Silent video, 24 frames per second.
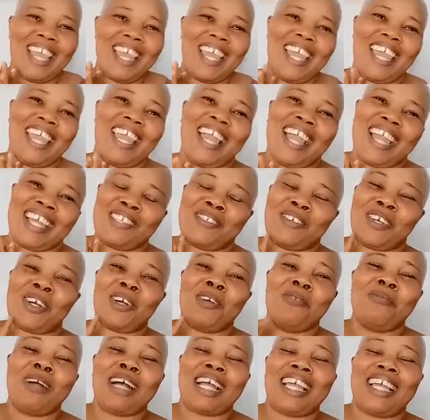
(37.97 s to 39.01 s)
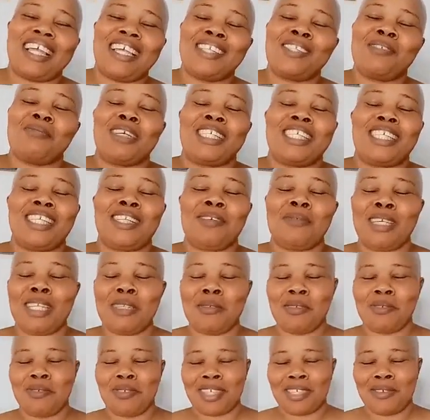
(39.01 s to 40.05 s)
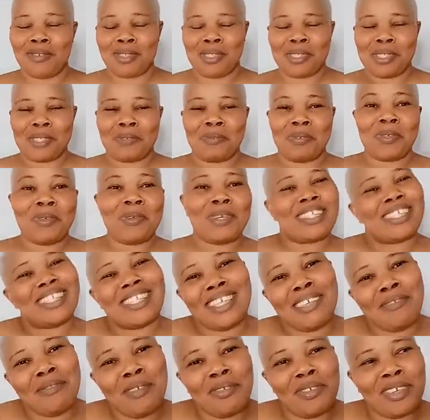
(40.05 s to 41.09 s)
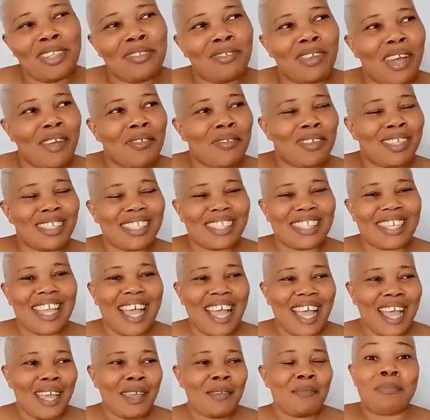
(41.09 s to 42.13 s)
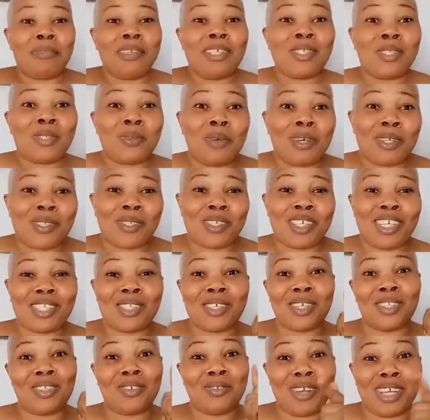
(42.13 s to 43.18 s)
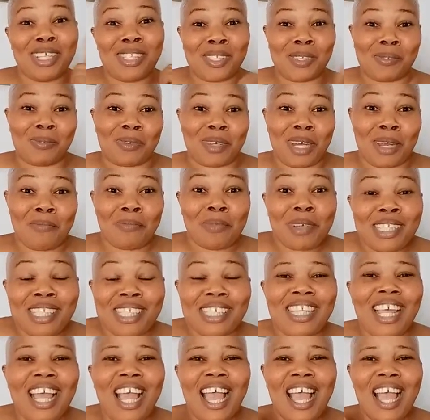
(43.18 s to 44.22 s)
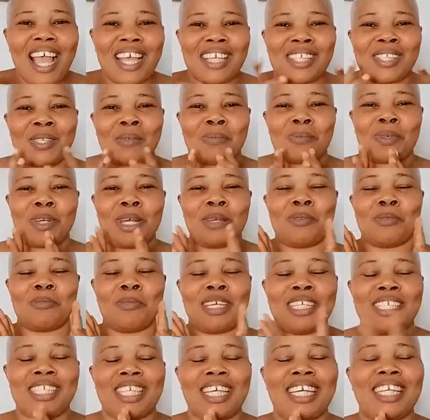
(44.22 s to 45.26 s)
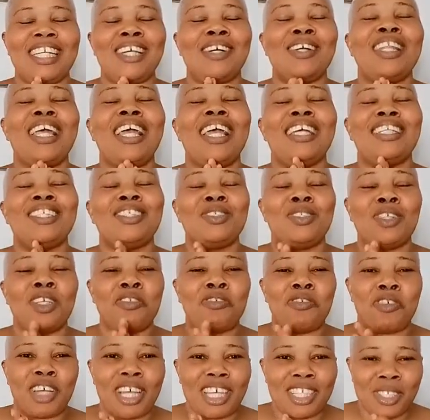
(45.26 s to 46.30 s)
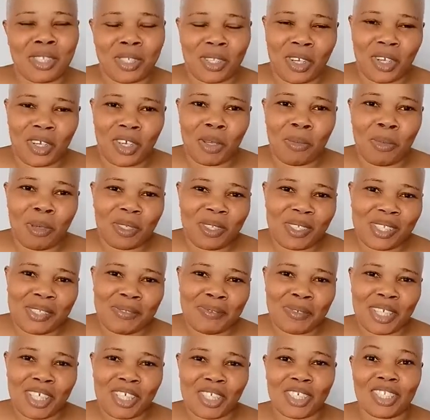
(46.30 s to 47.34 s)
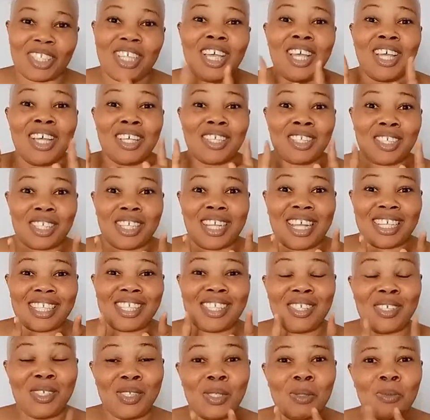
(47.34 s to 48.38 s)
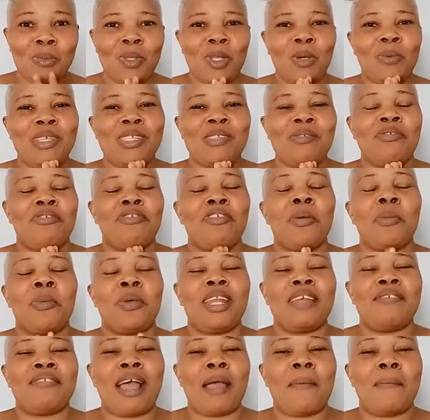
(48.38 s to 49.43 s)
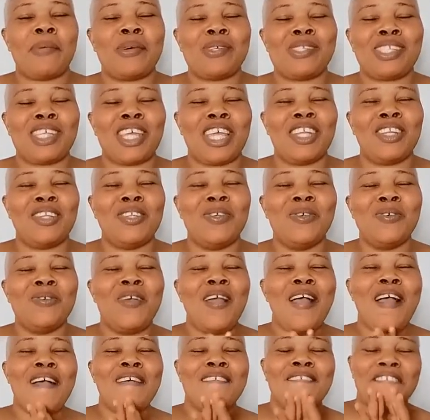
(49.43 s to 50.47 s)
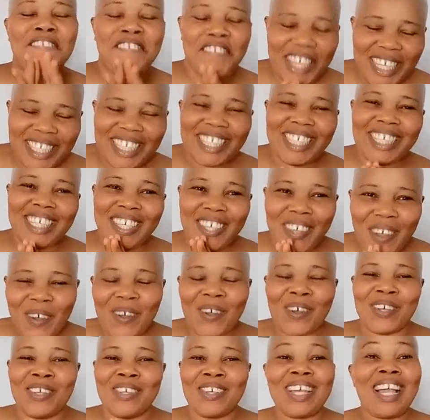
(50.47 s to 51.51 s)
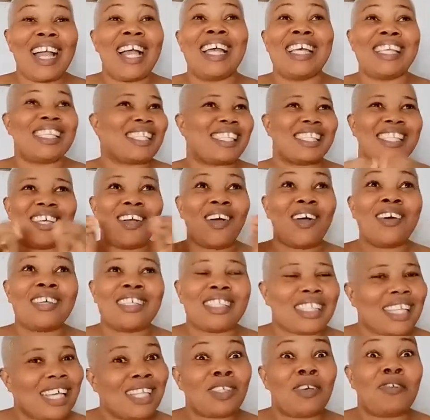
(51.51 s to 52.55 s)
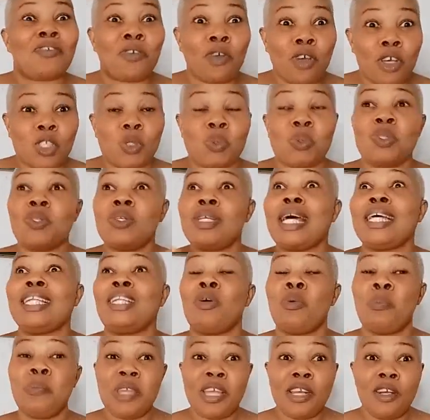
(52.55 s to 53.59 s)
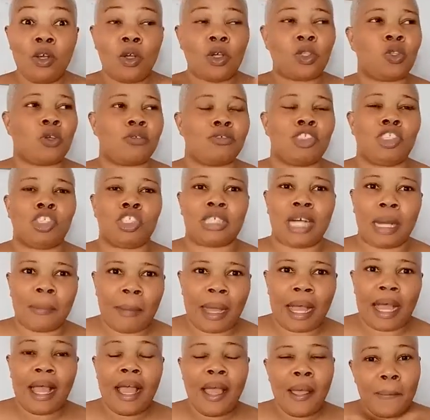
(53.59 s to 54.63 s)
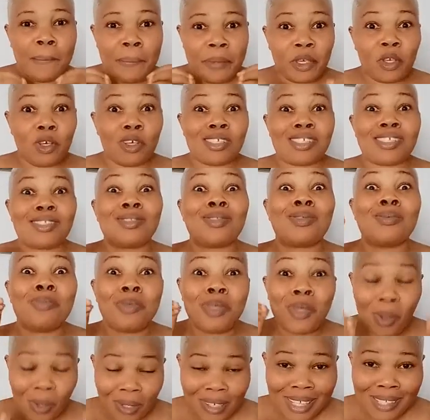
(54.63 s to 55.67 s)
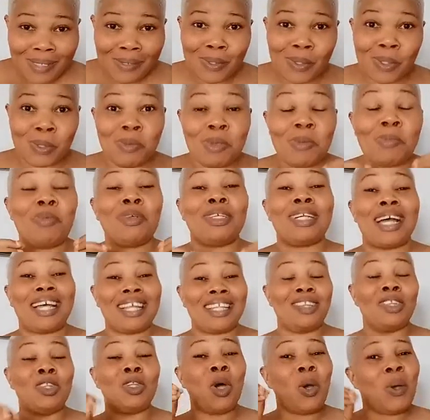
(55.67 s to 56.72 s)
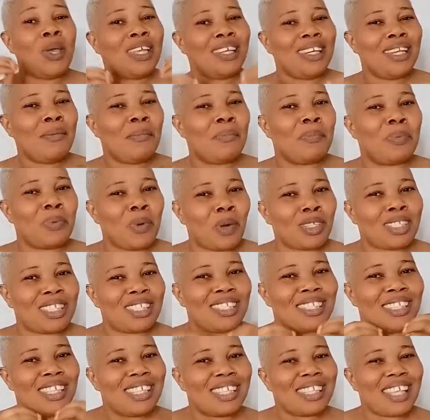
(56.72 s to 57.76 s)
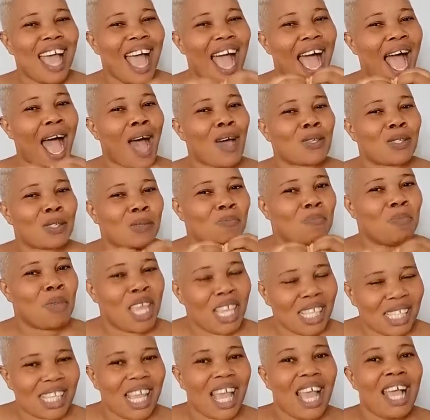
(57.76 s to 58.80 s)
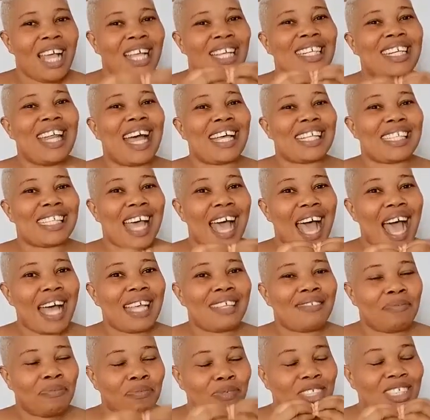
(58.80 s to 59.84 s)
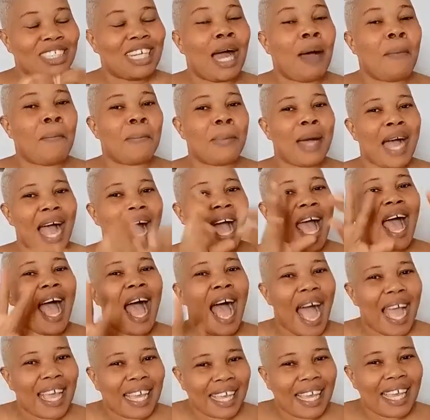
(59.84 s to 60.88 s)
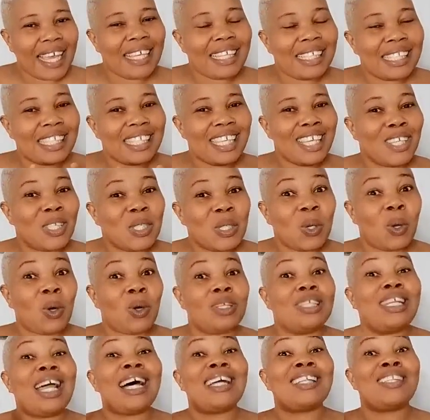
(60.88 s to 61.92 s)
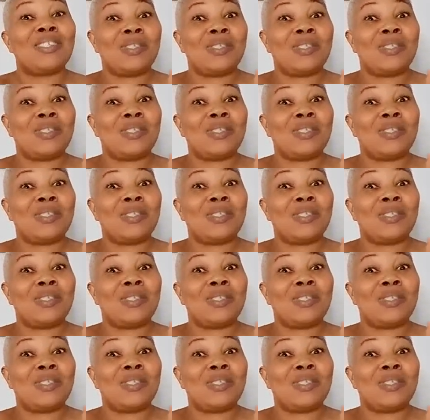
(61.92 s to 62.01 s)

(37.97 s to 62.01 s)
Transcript: Hey guys, welcome back again to my channel. My name is Vicky. For those of you who are seeing me for the very first time, please do well to hit on the red subscribe button and subscribe to my channel, and do not forget to turn on your bell notification so that YouTube will always inform you whenever I post a new video. You guys, the All-Stars, of course we know that there will be a lot of drama, because to be honest with you, Big Brother knowingly brought these housemates that had drama against each other